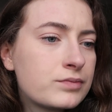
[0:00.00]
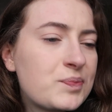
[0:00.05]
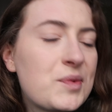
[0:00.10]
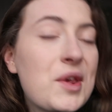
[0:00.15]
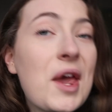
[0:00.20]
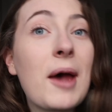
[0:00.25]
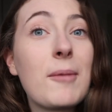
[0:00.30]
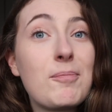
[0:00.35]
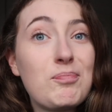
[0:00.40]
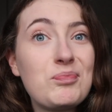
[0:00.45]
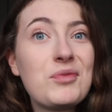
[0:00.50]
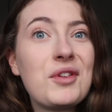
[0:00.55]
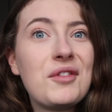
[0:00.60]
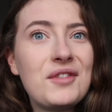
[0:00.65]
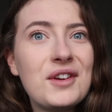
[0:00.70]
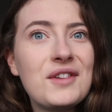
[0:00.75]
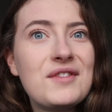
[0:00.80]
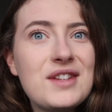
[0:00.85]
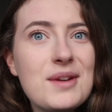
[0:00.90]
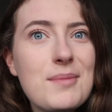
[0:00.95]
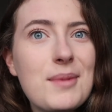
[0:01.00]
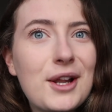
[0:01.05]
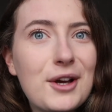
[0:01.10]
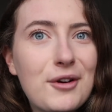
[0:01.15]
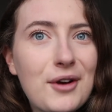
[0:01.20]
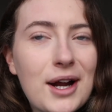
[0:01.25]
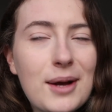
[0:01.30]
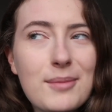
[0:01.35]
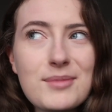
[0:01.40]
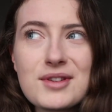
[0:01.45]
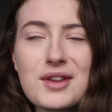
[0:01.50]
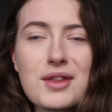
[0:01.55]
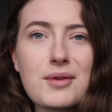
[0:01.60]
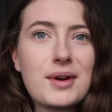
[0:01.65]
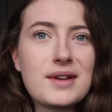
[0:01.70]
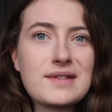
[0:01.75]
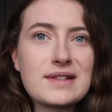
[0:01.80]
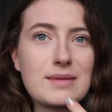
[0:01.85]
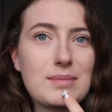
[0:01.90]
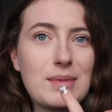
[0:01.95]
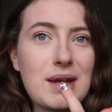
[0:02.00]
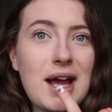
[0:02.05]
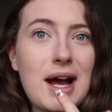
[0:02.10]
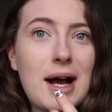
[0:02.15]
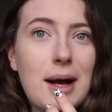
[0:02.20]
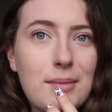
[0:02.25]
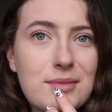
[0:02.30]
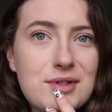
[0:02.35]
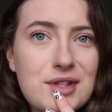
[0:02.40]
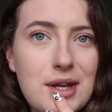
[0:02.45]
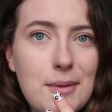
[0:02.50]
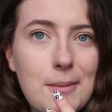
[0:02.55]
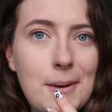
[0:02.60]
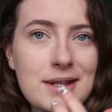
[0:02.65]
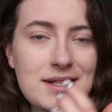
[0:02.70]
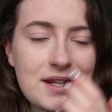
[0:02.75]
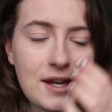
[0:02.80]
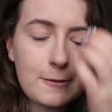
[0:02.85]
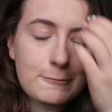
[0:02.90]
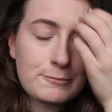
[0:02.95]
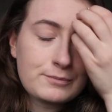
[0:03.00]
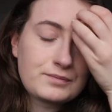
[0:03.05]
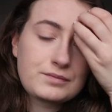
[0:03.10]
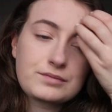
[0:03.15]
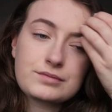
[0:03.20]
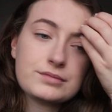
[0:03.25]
Yeah, 50 milligrams, otherwise I'd be absolutely buzzing.